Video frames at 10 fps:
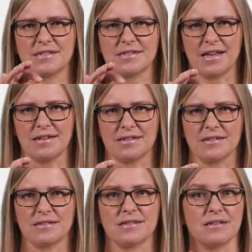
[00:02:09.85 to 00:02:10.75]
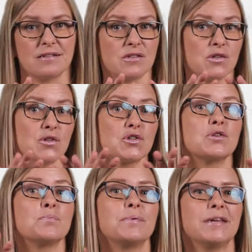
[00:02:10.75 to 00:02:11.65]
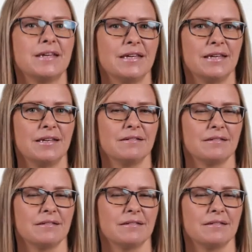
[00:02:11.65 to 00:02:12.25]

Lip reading: sentence is to be.